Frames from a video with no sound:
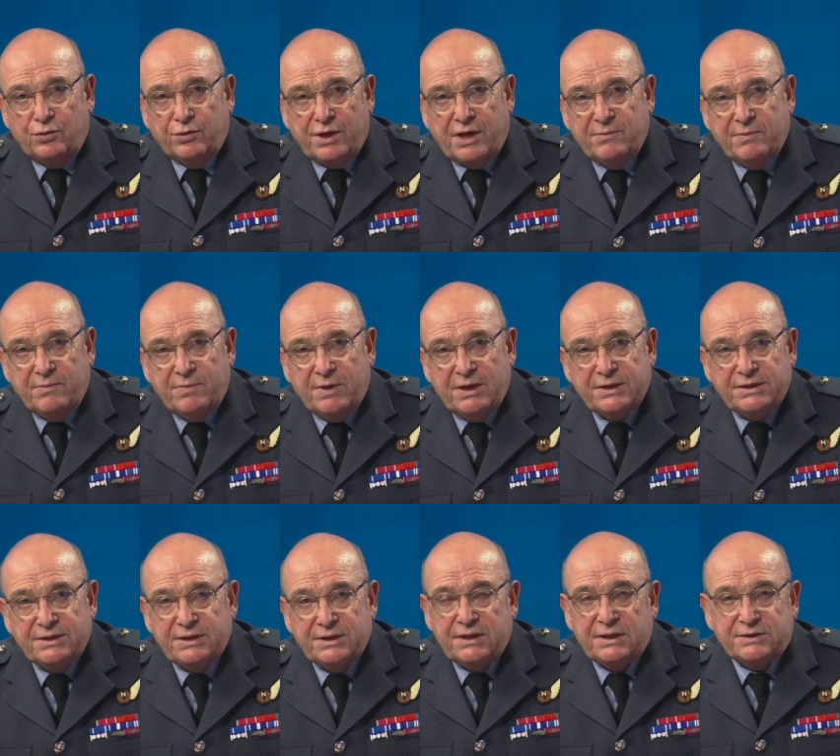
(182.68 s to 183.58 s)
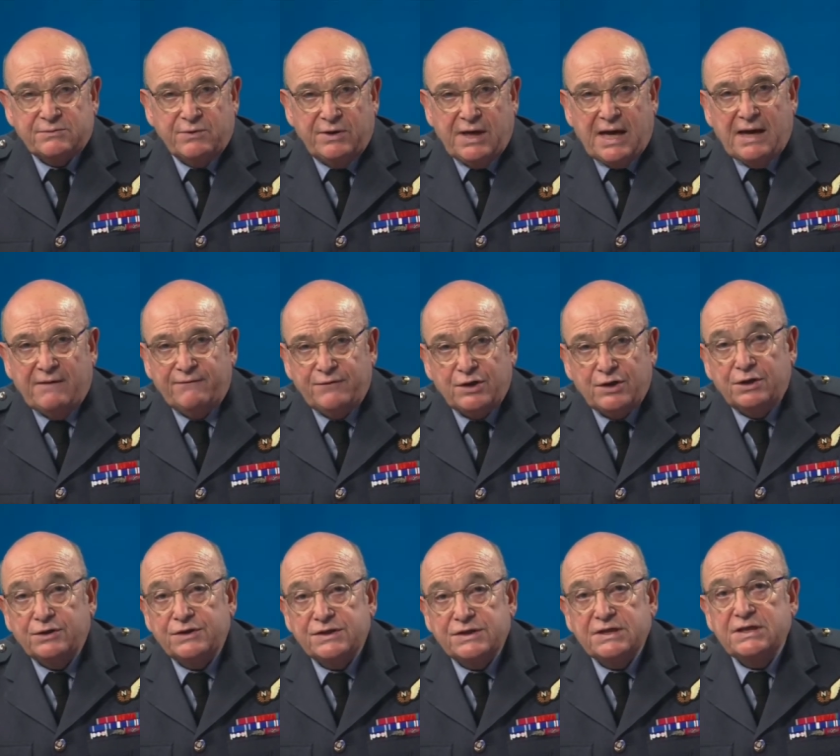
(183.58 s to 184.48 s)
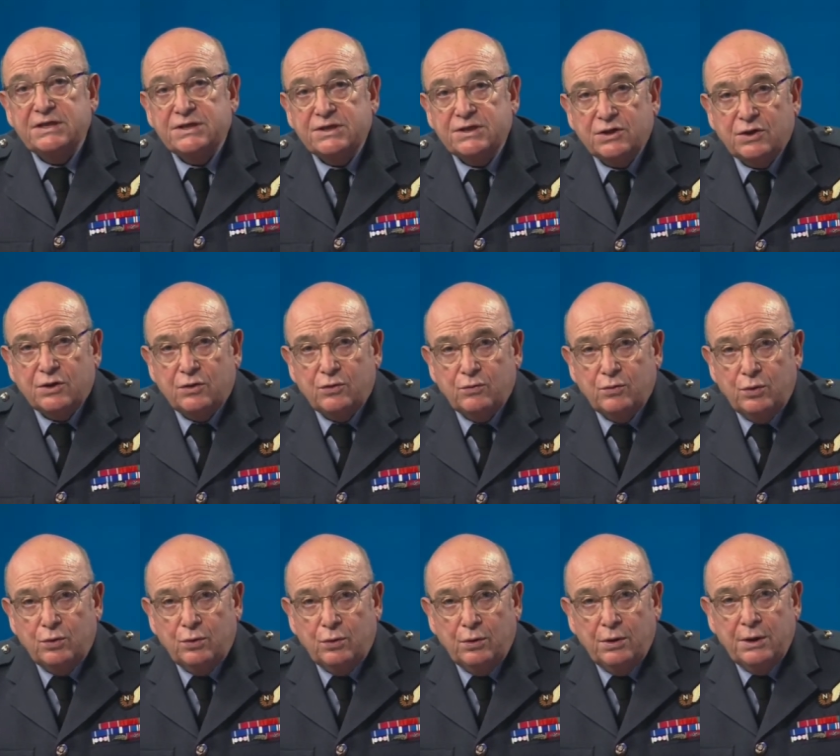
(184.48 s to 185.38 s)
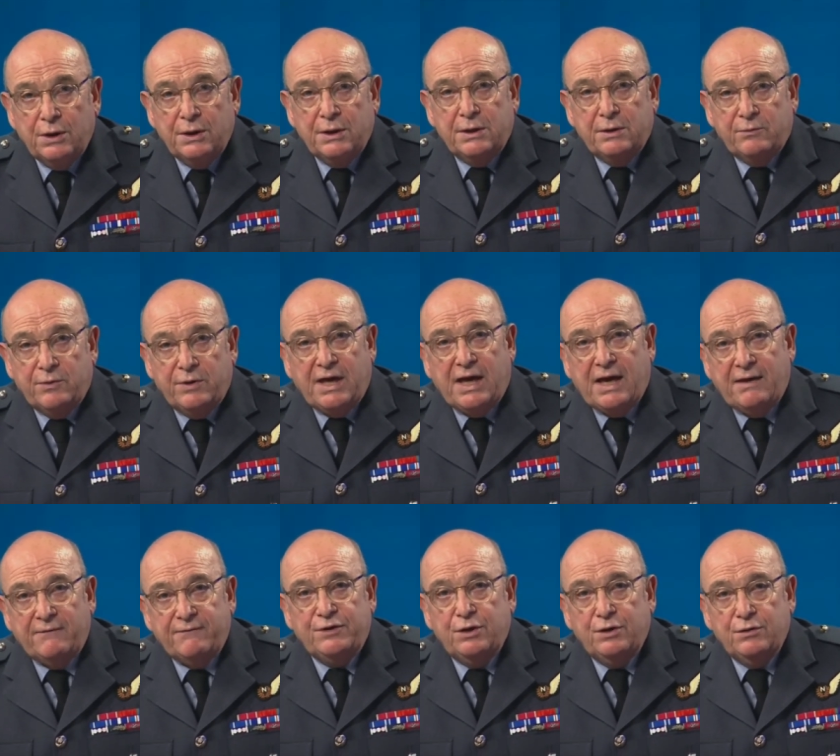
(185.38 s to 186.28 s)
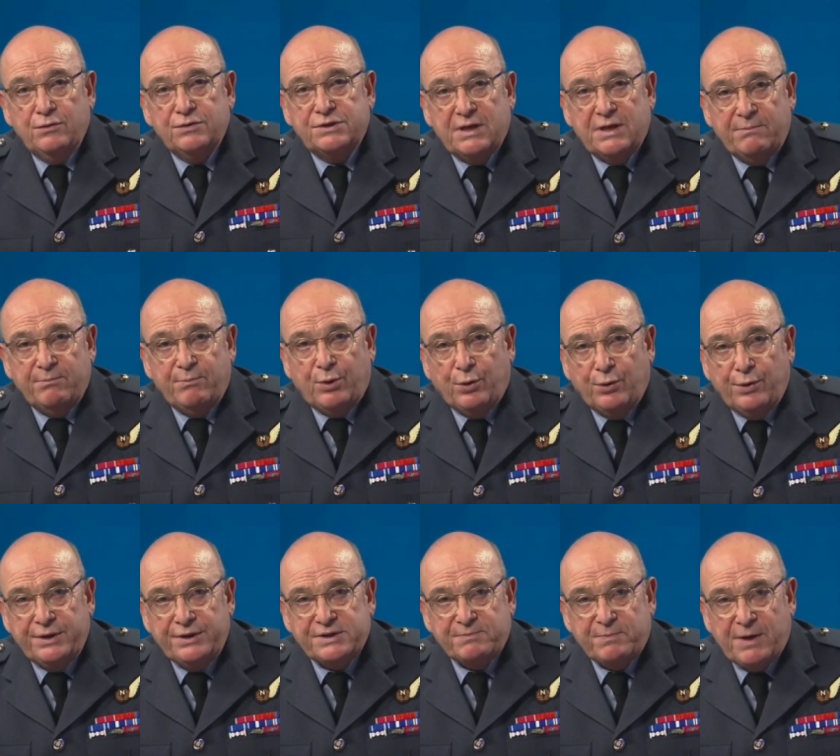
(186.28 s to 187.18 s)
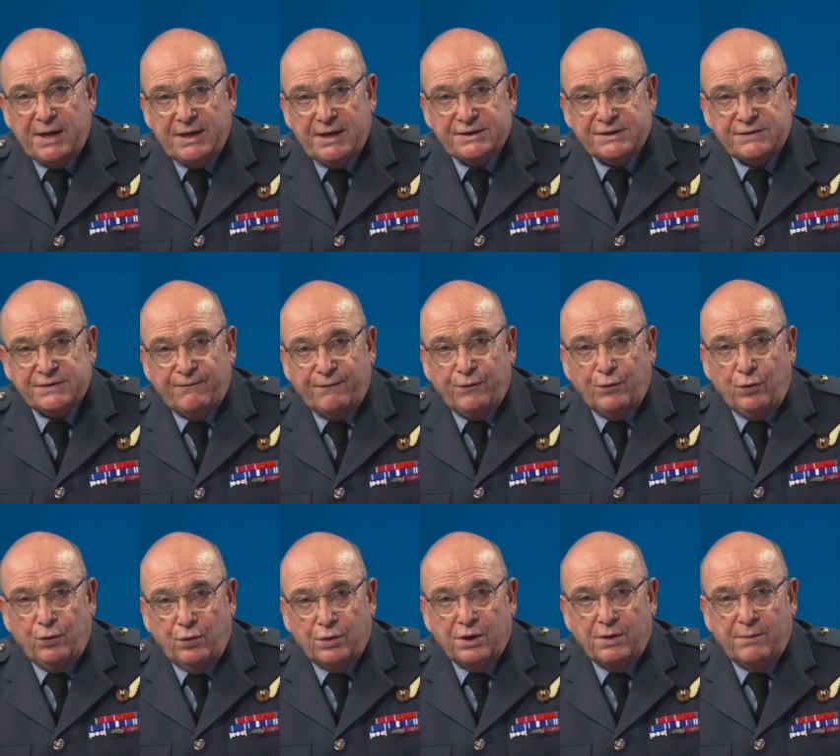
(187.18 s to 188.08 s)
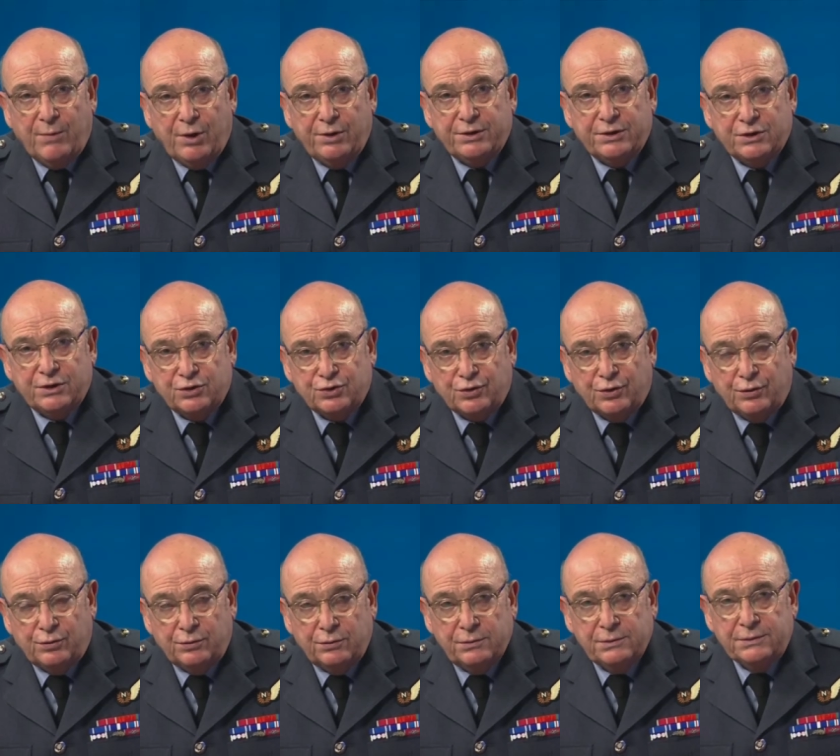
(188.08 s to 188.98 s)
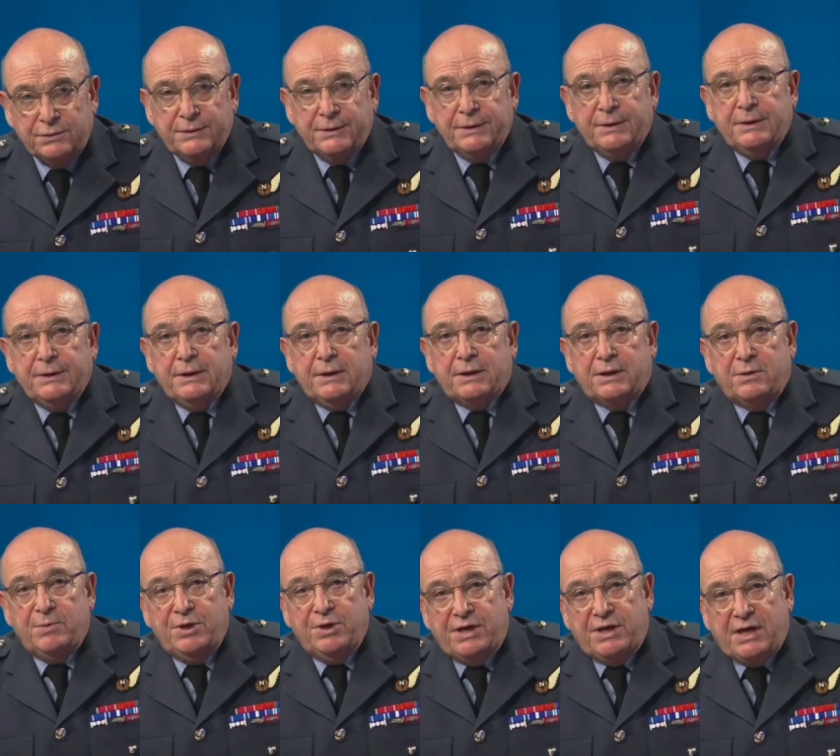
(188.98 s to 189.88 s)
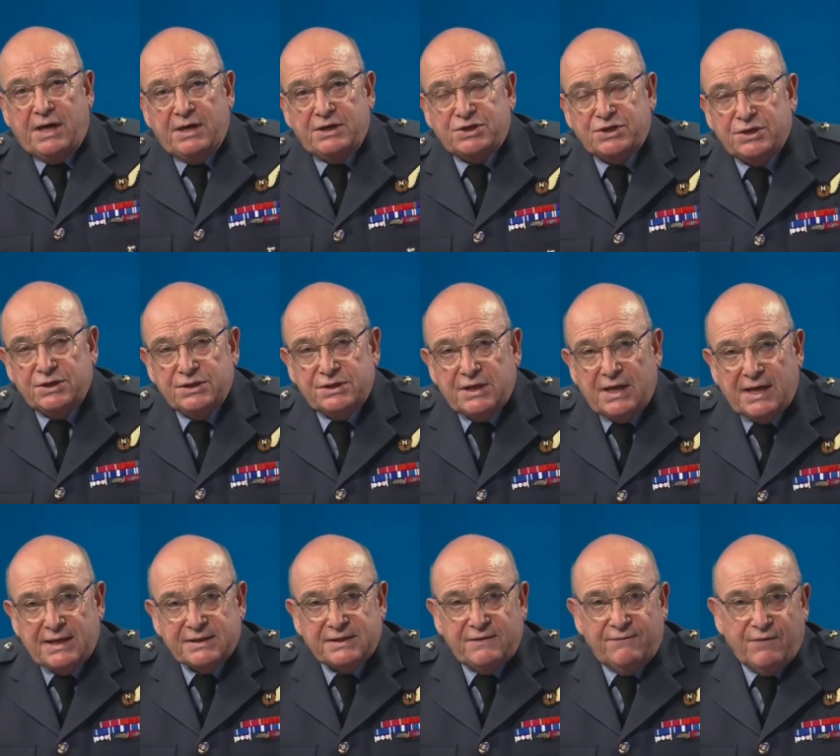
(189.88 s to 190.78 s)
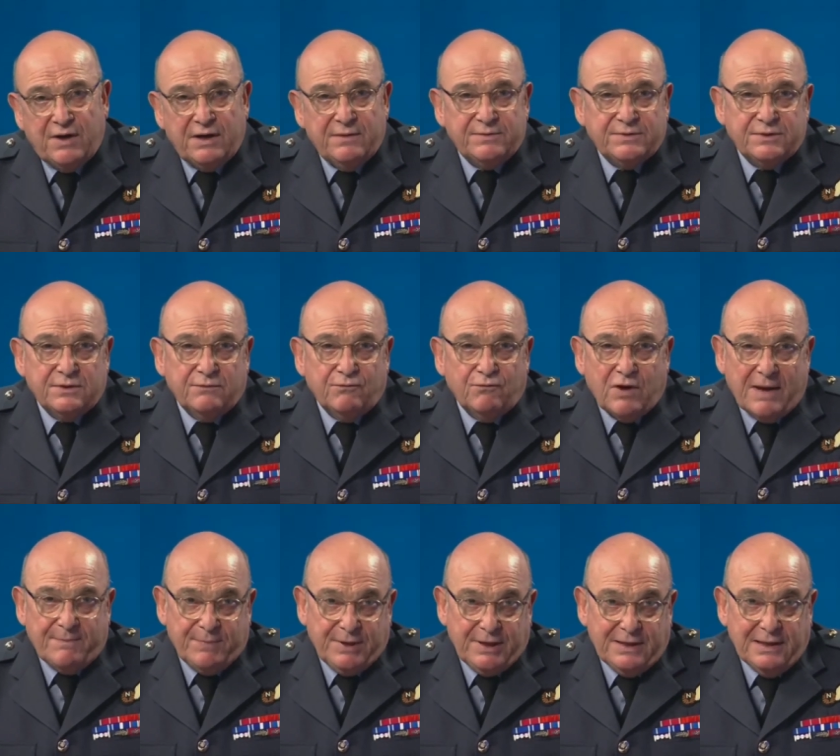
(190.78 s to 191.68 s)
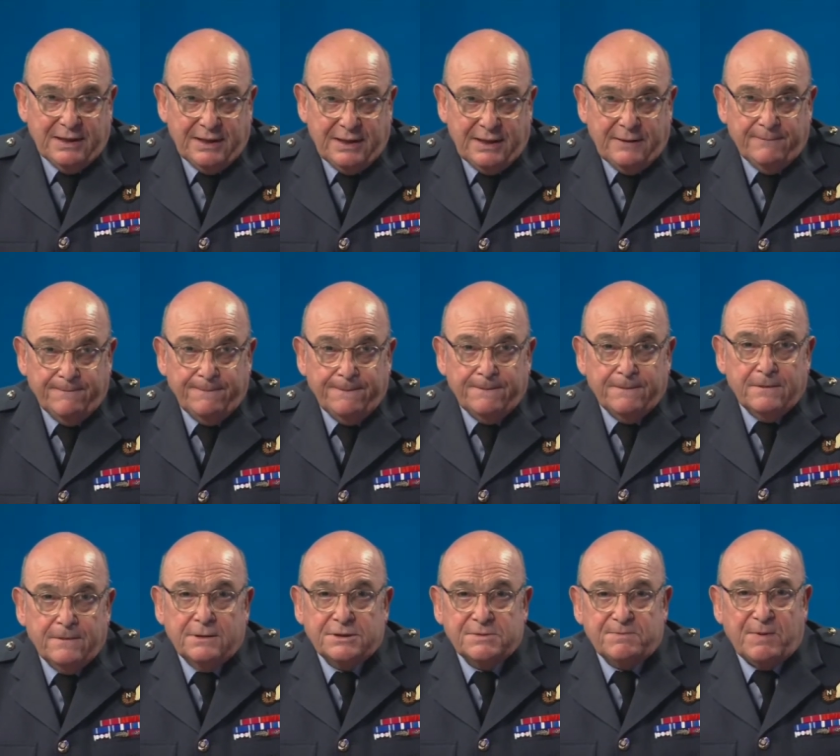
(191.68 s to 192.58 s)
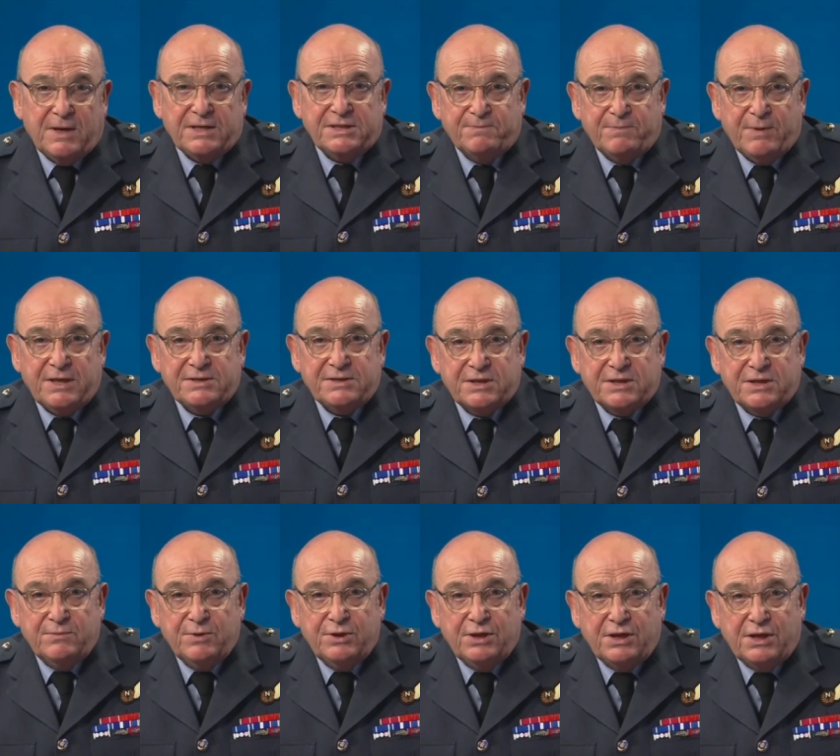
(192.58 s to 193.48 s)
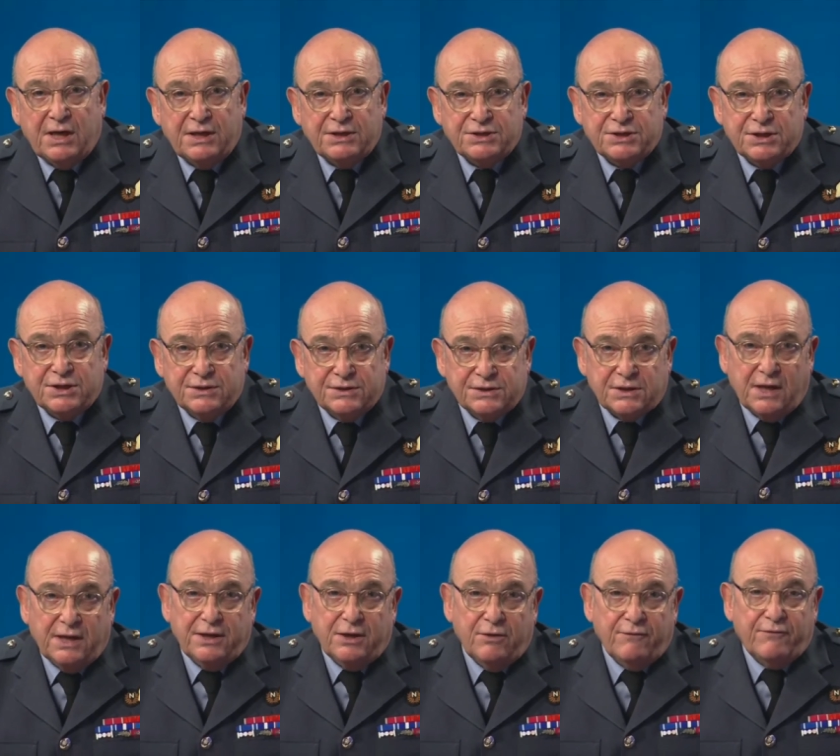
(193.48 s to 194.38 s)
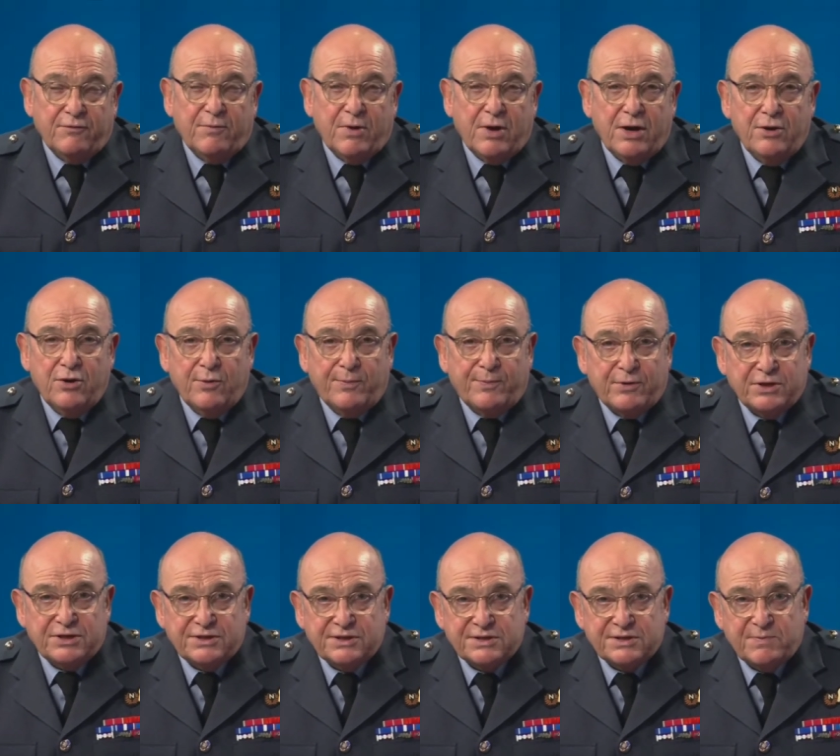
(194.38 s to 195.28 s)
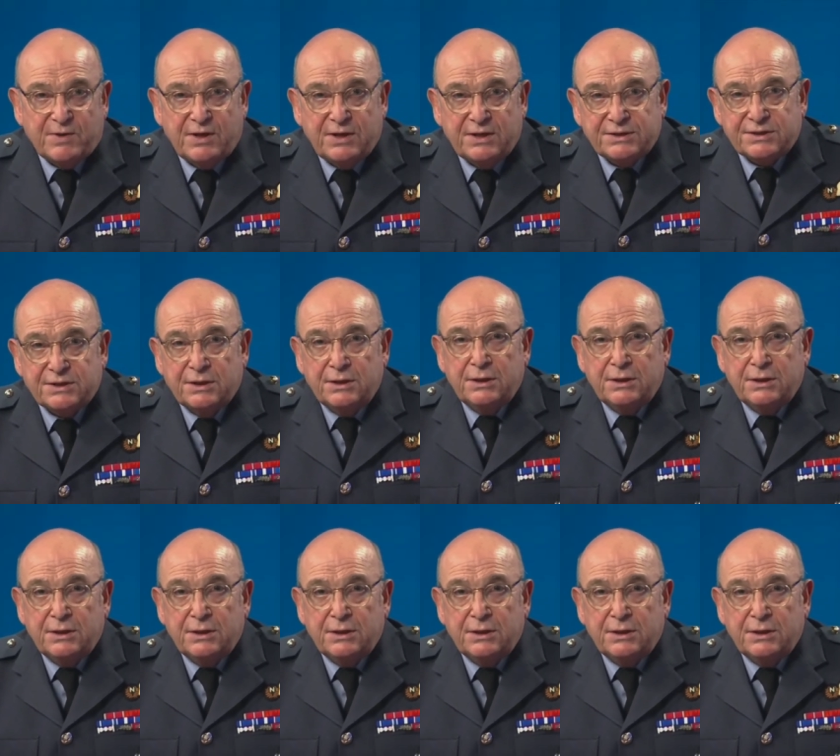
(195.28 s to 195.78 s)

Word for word: capability, as we have done since the Cold War, we have used employed space for command and control. Communications has developed rapidly space-based communications. I know from my own operational experience,